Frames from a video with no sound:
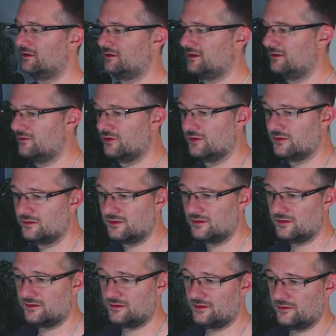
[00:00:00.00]
Everyone.
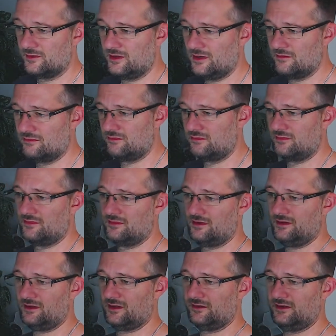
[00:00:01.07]
There you go. I
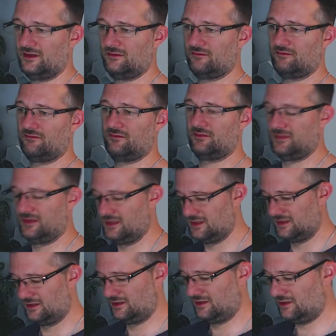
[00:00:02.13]
think that's it.
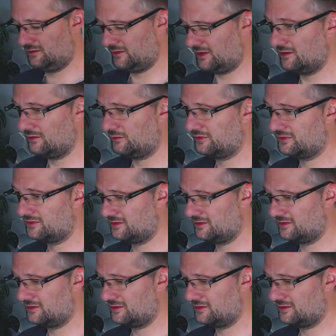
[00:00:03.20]
I hope that helps.